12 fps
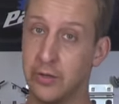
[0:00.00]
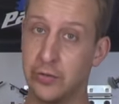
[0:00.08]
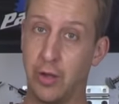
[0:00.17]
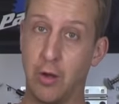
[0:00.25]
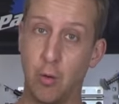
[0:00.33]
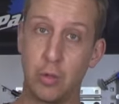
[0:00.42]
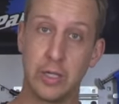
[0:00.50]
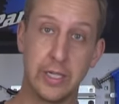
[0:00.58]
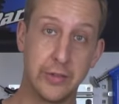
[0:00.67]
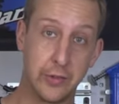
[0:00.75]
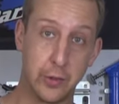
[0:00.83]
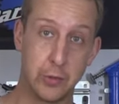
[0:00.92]
So all I
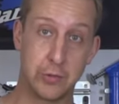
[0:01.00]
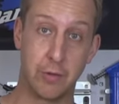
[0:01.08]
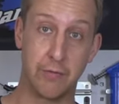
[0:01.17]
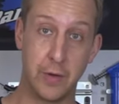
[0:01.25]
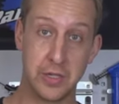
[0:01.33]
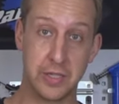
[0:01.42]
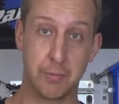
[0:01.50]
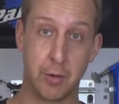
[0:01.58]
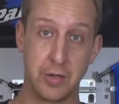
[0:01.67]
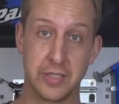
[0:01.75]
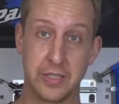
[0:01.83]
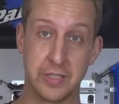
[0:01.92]
need to do is reverse the
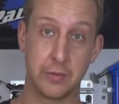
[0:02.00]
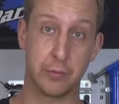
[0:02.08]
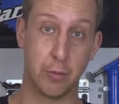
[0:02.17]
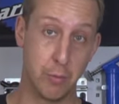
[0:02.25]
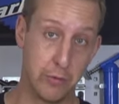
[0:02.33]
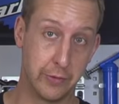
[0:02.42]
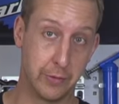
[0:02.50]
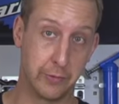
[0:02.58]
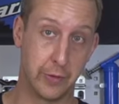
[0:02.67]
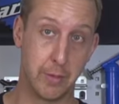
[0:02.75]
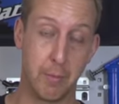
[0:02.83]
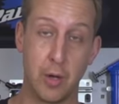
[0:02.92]
process of removing them
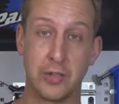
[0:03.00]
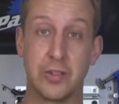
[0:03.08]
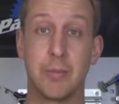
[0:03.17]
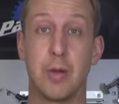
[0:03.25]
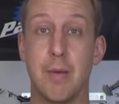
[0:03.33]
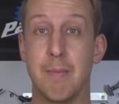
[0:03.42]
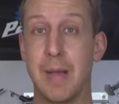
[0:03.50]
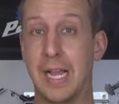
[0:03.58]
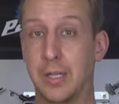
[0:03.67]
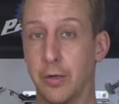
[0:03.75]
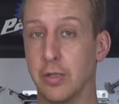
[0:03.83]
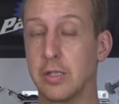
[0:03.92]
from the bike to put them
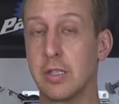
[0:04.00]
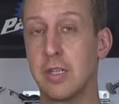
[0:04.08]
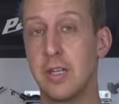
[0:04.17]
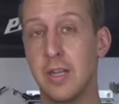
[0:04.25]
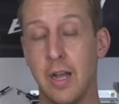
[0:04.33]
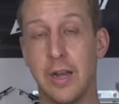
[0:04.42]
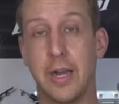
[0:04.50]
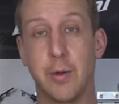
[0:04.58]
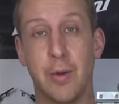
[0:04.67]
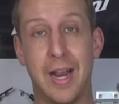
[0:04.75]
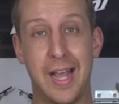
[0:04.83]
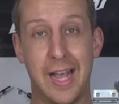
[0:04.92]
back on, and then I
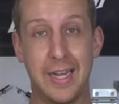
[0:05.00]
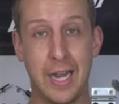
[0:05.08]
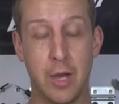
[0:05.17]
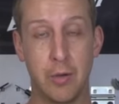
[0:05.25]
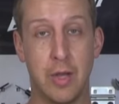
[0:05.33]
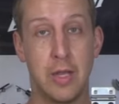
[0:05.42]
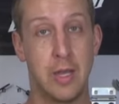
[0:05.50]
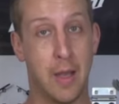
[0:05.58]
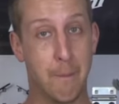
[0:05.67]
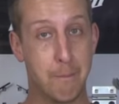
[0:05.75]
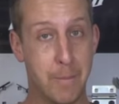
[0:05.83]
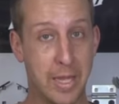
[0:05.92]
want to head out
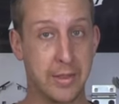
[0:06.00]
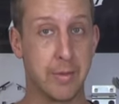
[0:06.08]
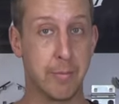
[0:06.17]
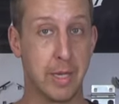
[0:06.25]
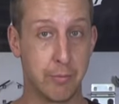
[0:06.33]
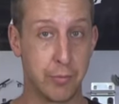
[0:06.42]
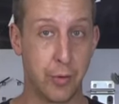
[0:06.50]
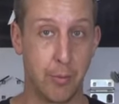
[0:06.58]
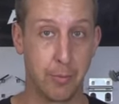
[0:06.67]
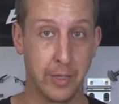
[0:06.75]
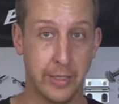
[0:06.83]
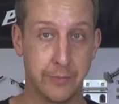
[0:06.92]
and bed them in
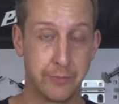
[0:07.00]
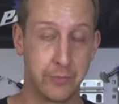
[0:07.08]
properly.